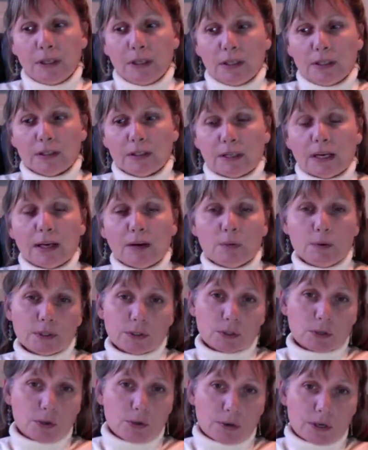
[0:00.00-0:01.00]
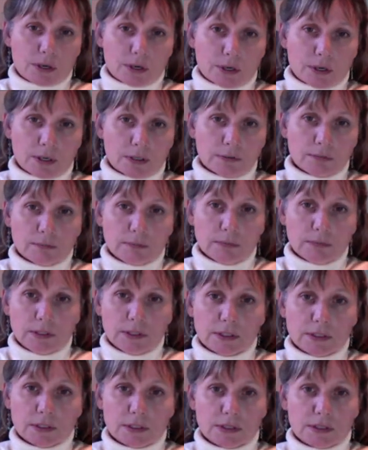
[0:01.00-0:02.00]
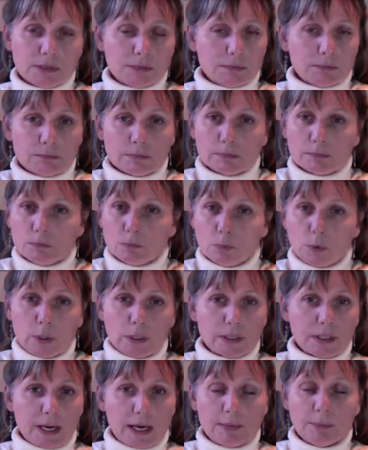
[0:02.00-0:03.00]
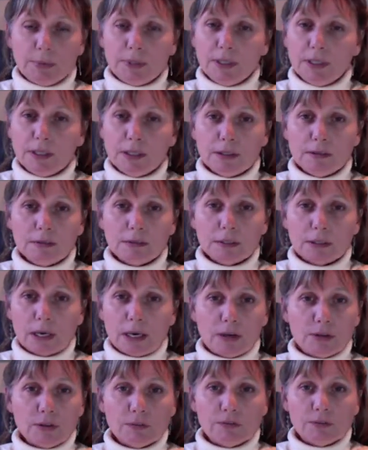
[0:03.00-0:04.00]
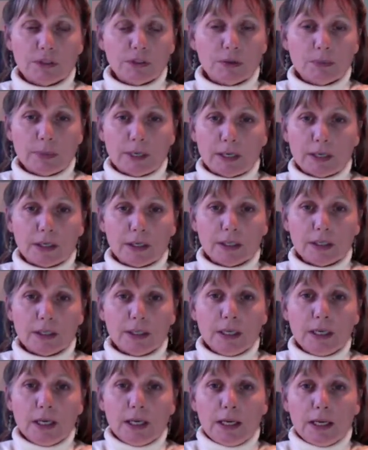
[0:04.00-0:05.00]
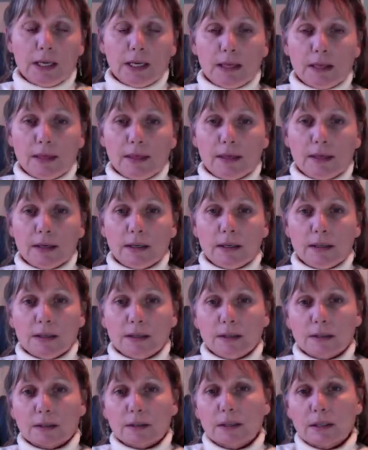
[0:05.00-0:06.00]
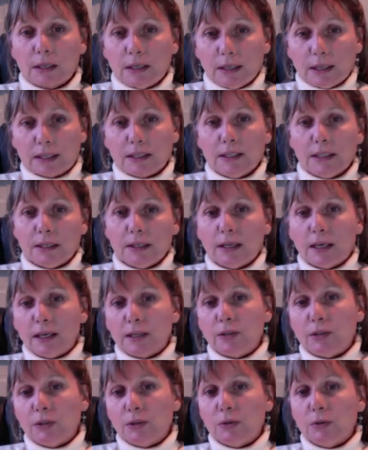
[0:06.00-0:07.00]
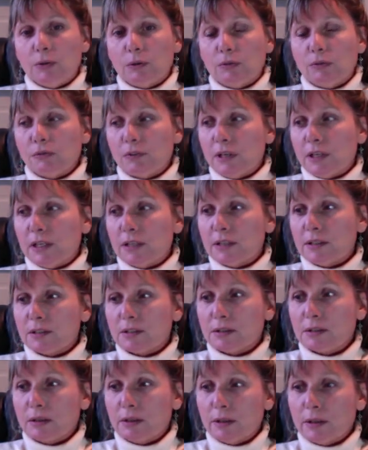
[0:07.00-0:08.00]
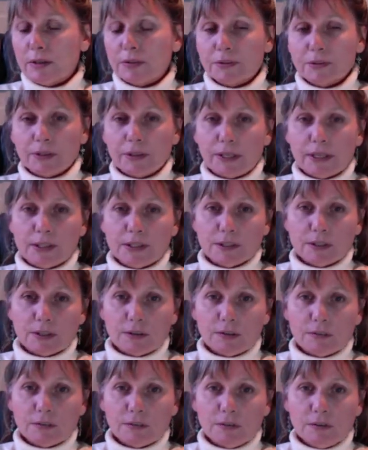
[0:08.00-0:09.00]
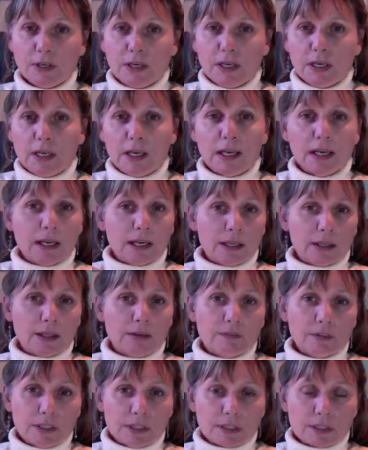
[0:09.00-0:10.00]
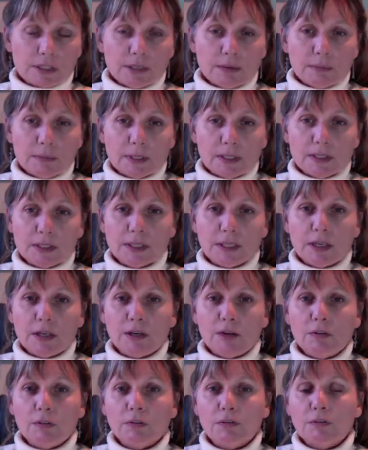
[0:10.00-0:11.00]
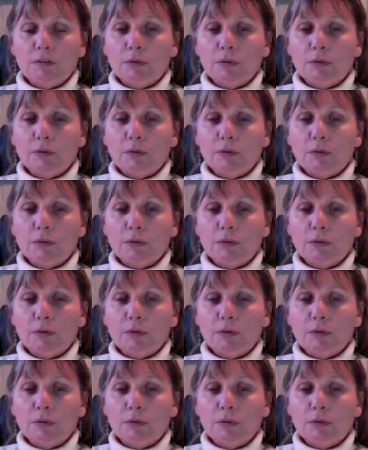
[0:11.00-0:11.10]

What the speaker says: saying what's going on. It's what's happening, how you feel about it, and then connecting that to a phrase along the lines of, and I love and accept myself,